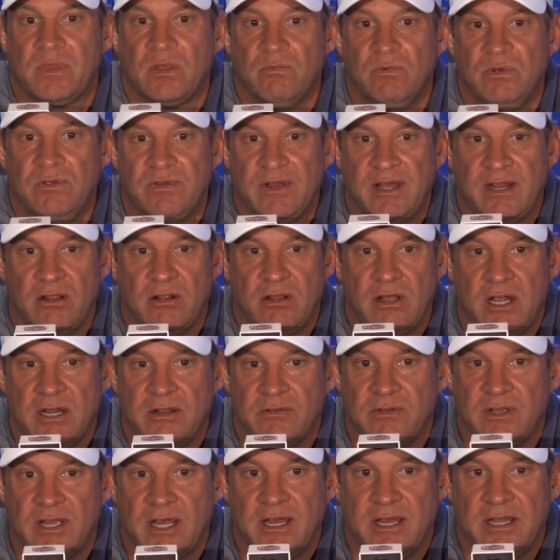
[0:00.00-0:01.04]
we've had a lot
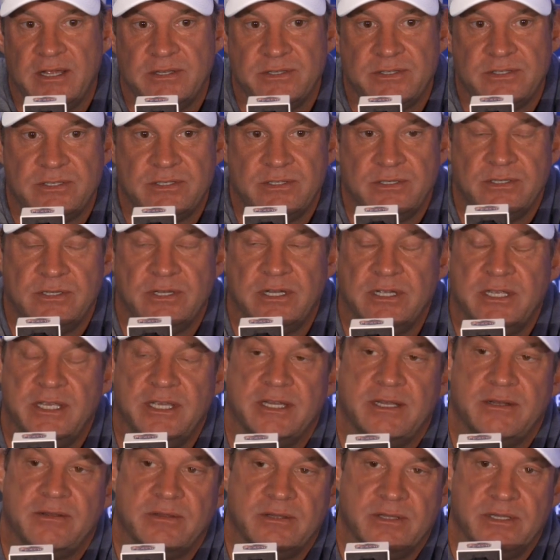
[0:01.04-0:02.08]
of guys
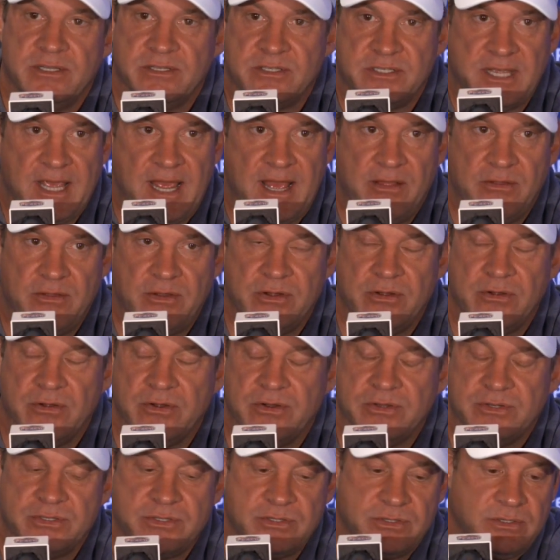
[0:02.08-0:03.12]
again this
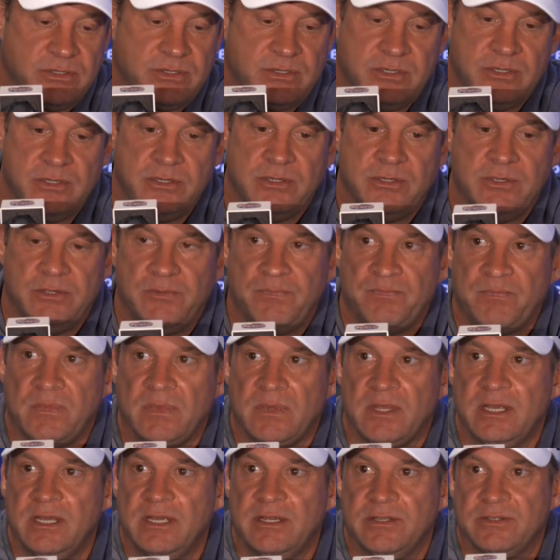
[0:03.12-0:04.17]
calendar is
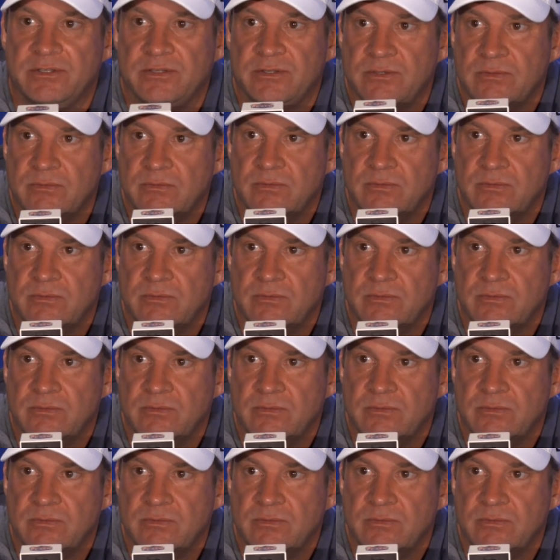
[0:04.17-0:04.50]
is